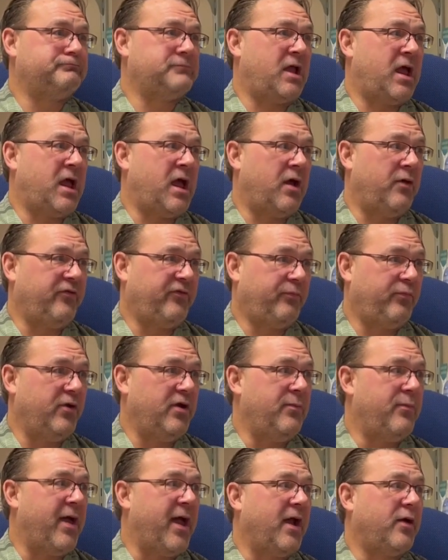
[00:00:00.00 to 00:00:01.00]

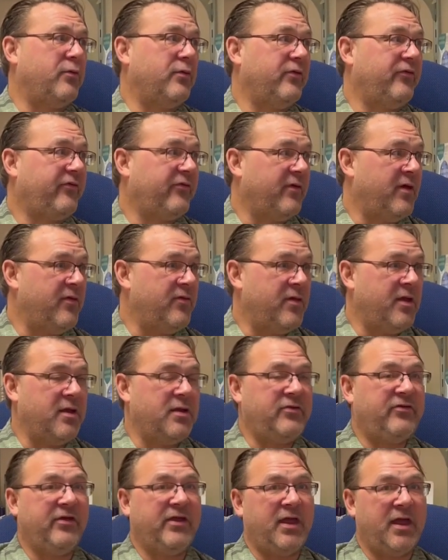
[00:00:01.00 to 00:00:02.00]
And then
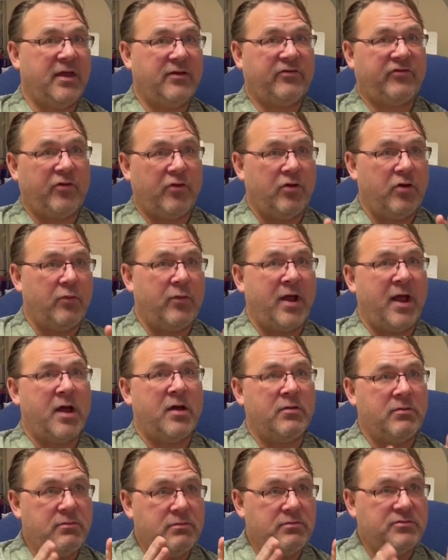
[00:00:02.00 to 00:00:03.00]
to get turned
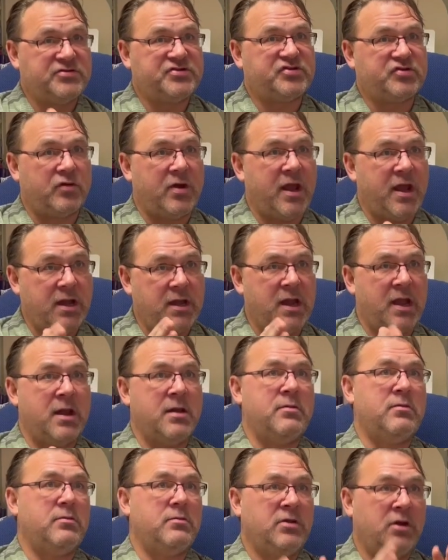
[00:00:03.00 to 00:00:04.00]
around straight and,